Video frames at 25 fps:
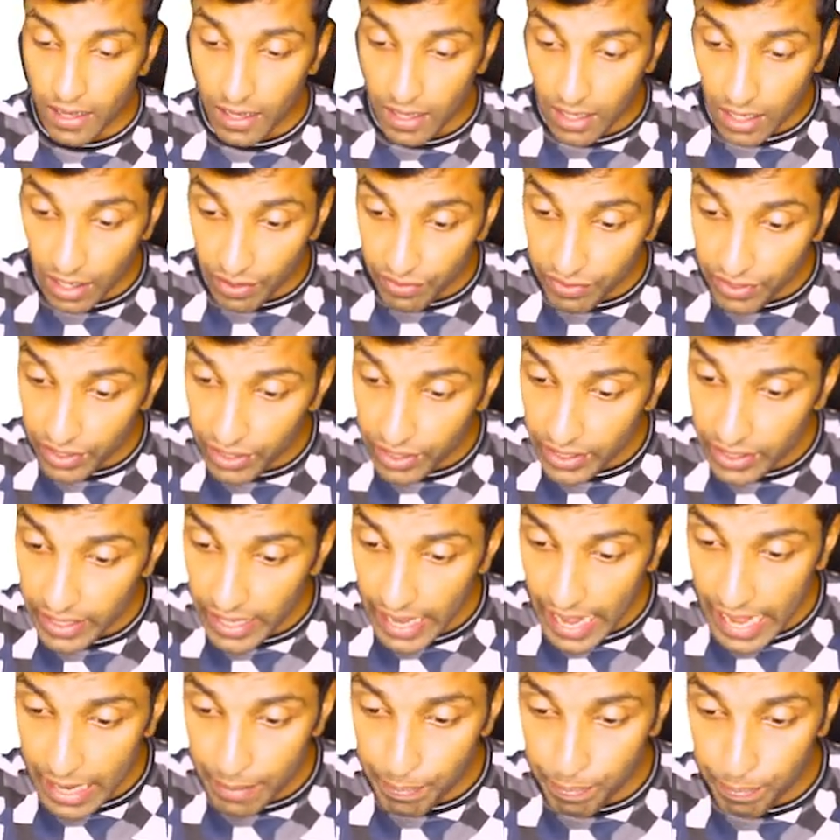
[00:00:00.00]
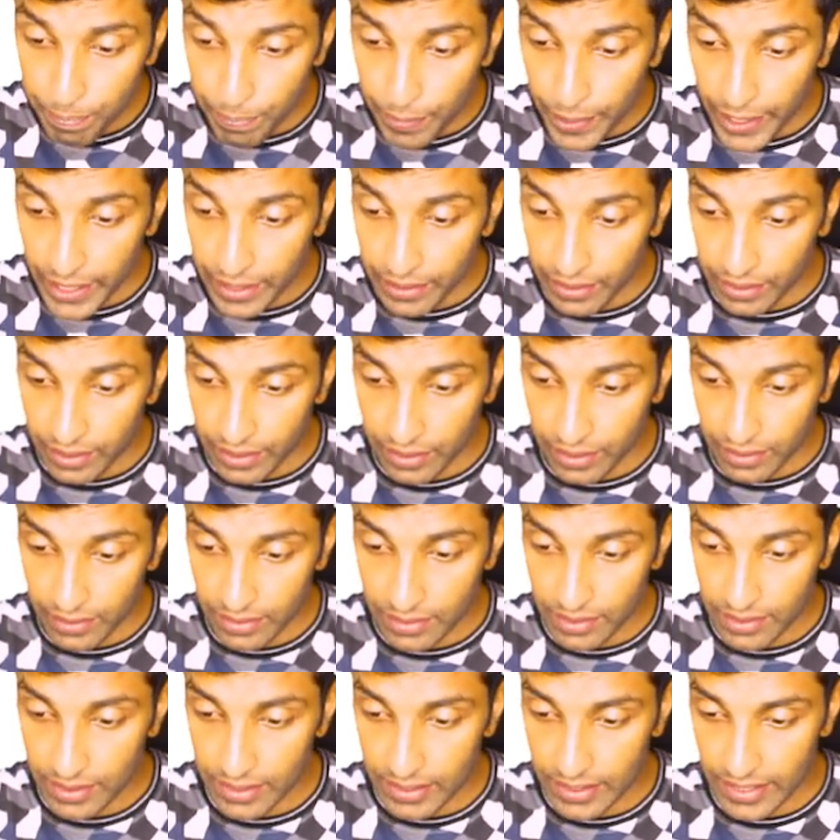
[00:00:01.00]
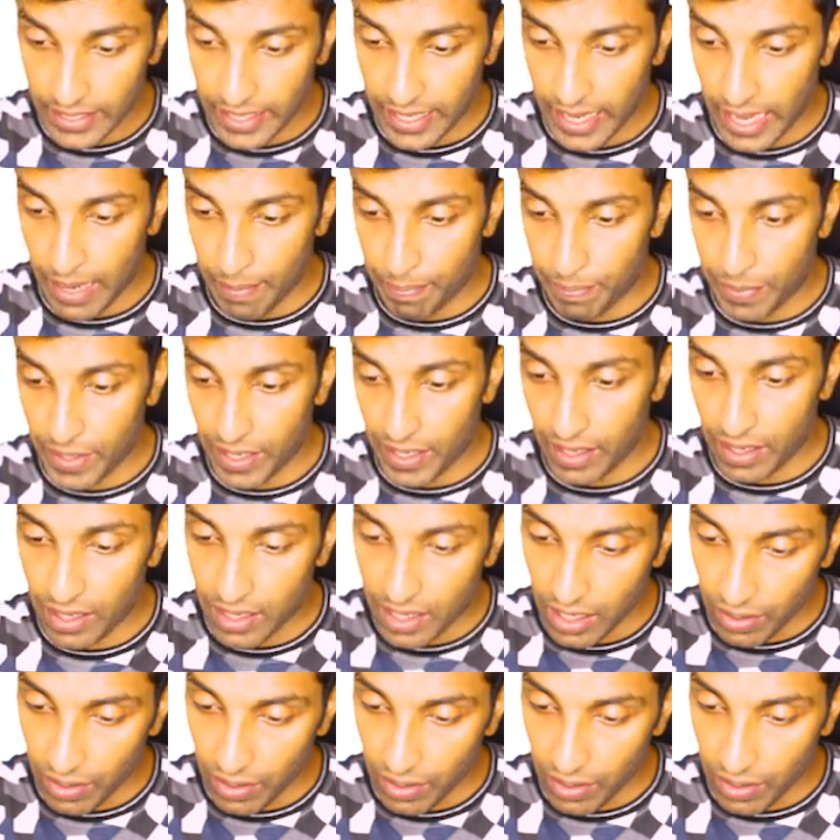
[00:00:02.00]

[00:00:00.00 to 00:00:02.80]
covered and plinth, CAP,